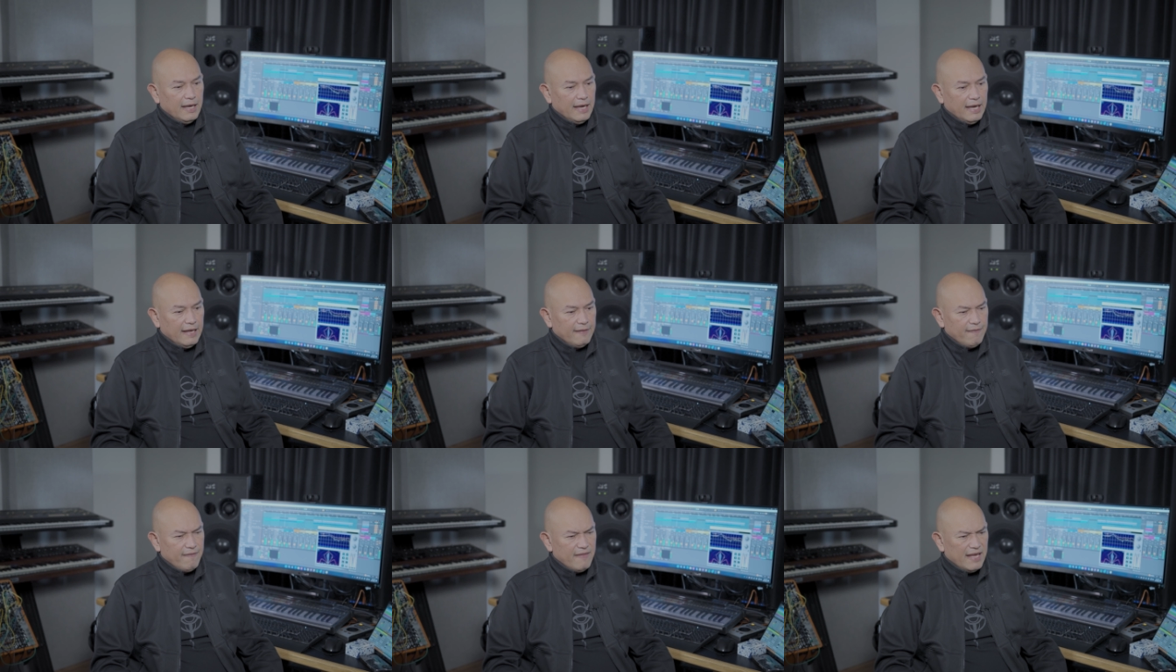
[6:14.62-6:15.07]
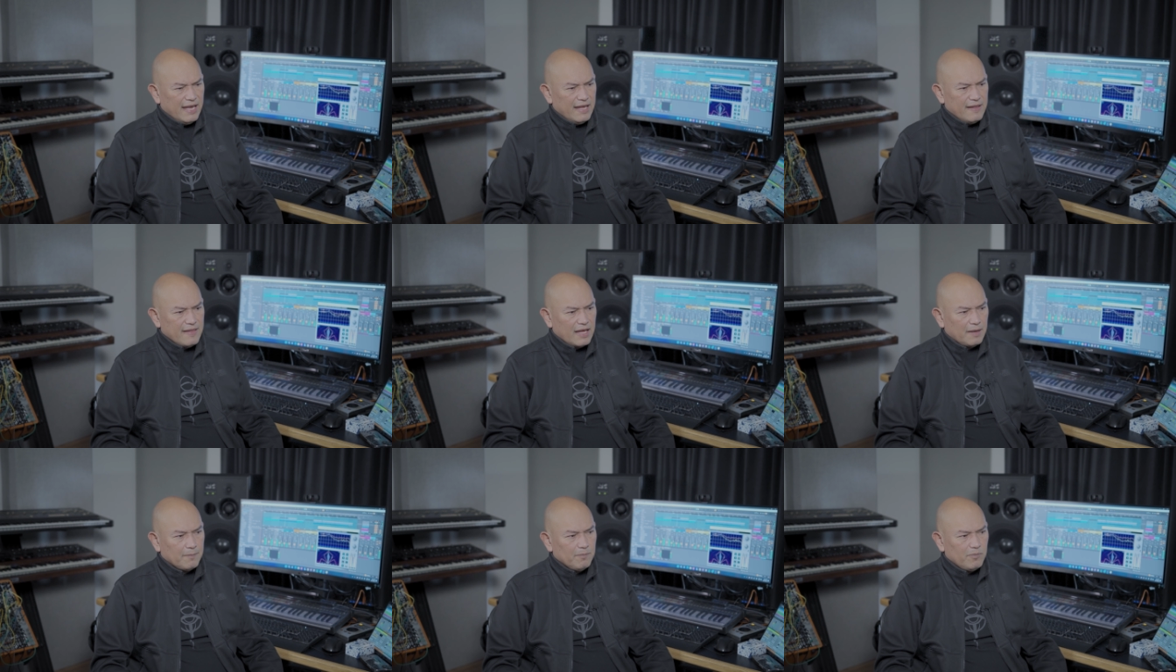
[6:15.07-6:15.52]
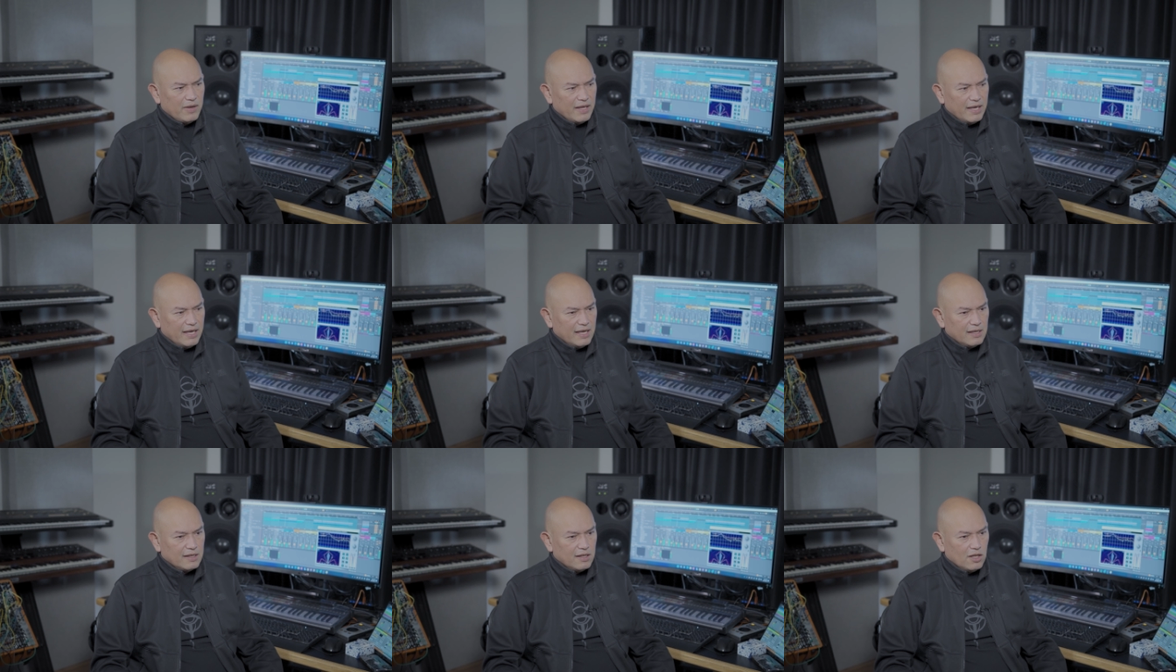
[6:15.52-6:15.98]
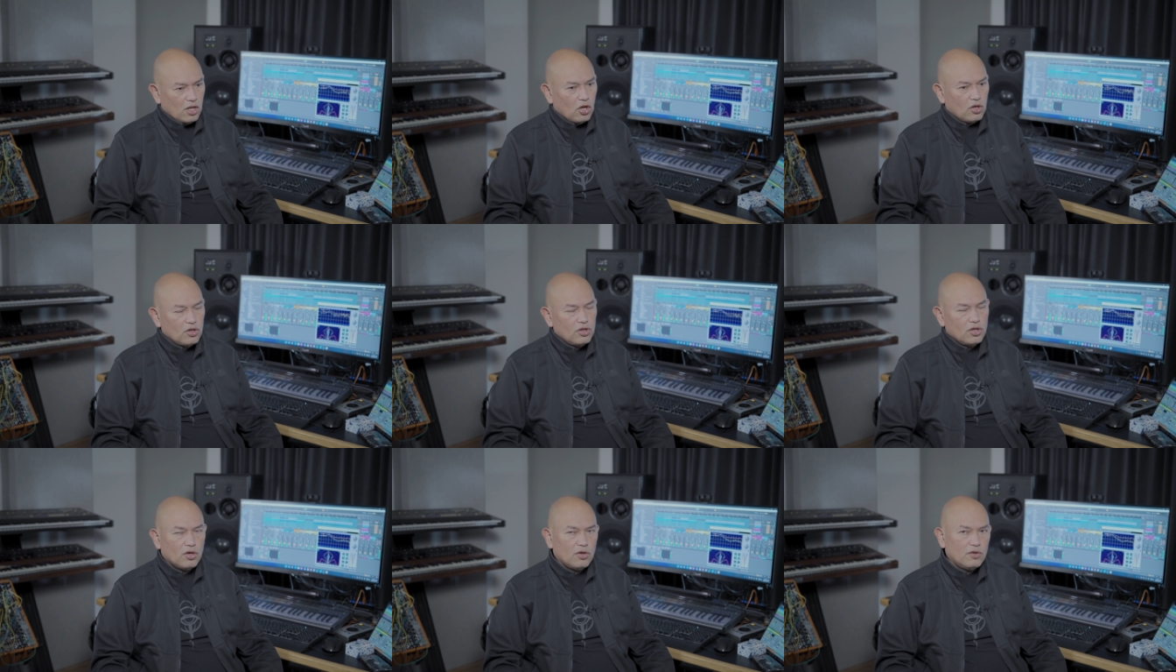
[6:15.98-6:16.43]
And then I'm playing
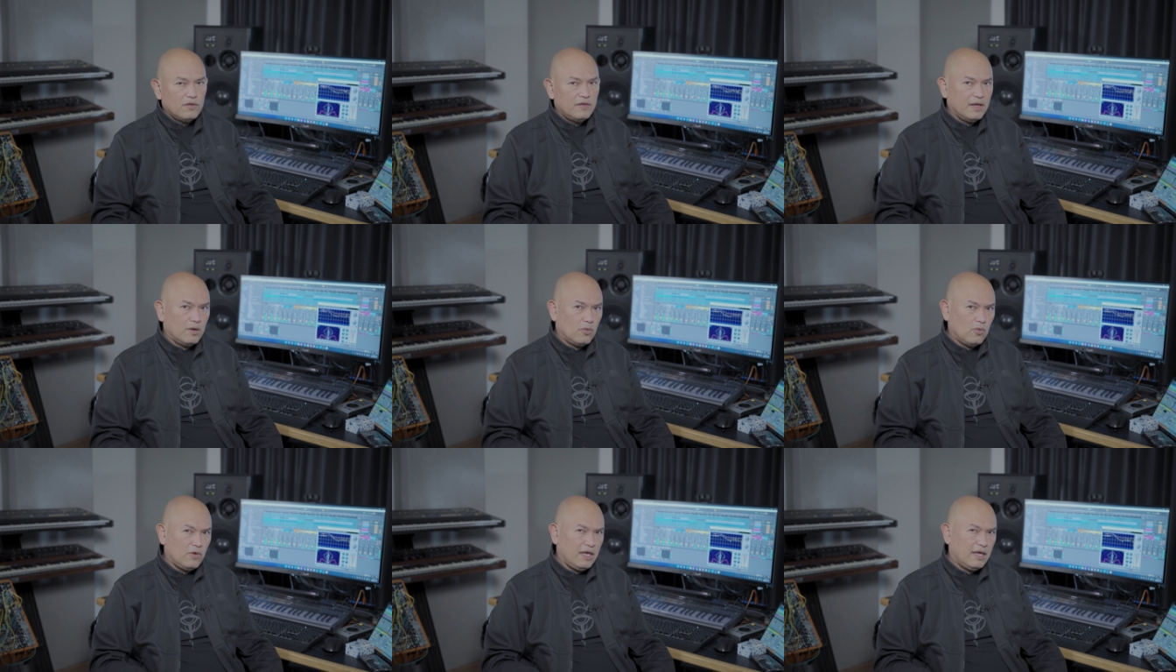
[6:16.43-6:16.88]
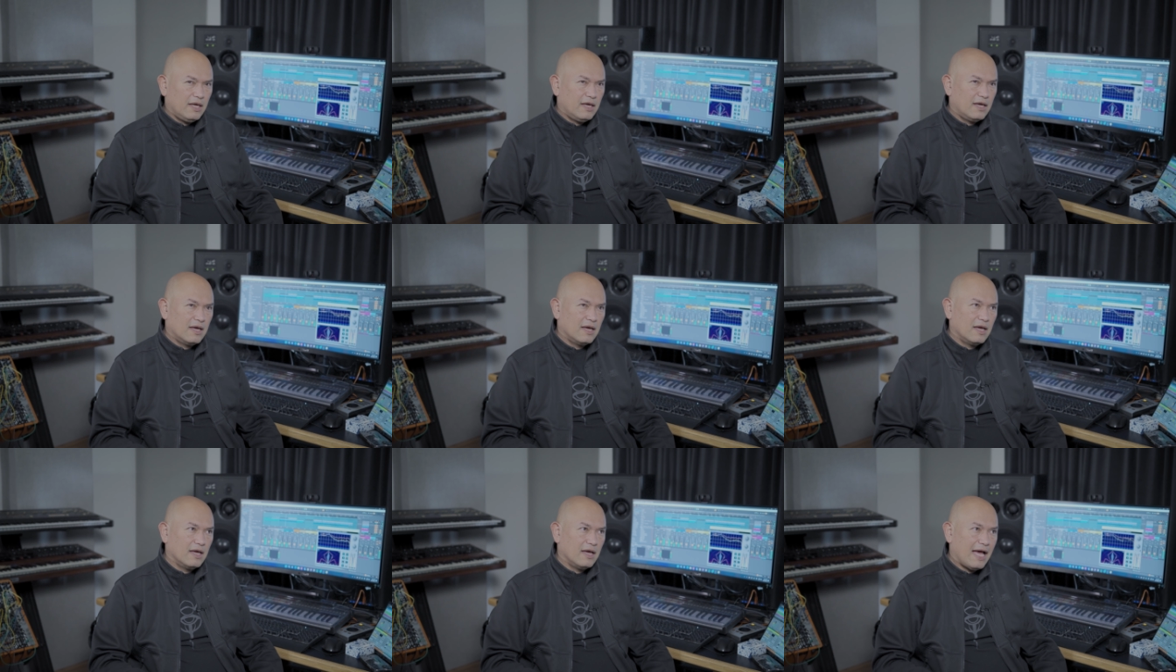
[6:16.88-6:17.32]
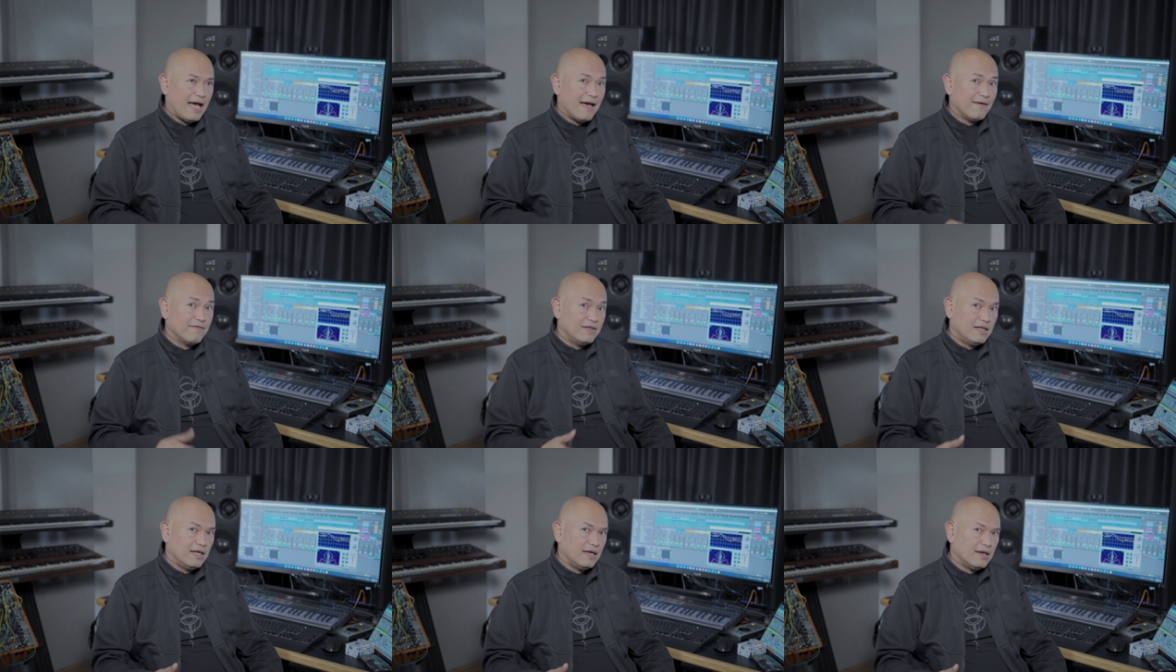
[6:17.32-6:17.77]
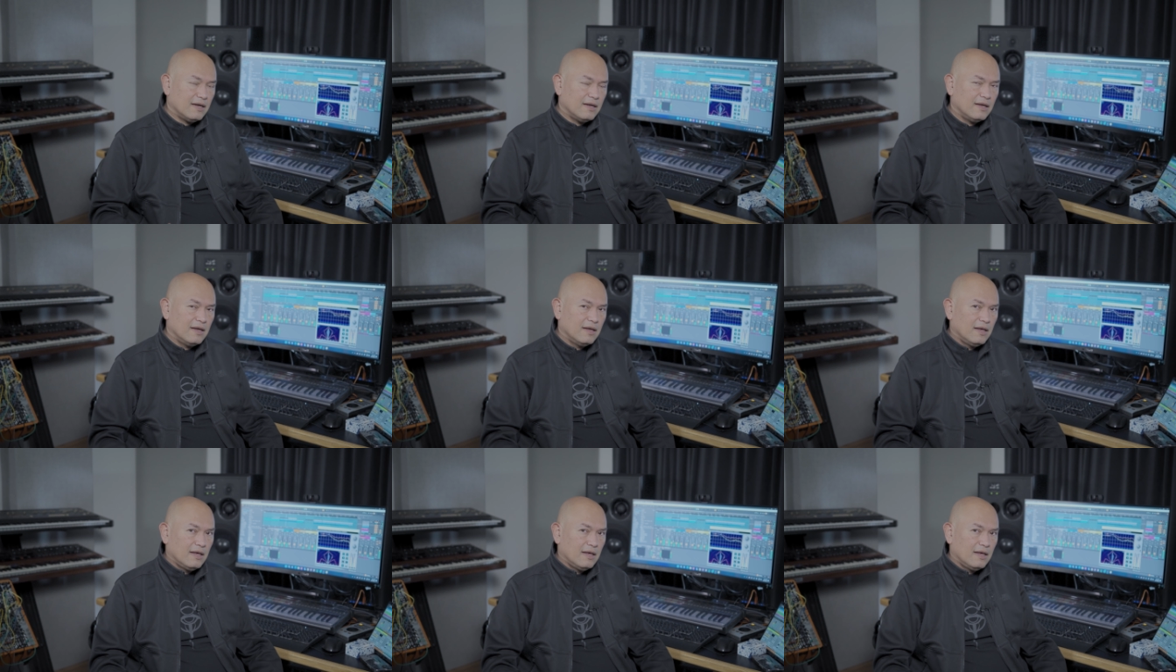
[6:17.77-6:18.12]
London the week after.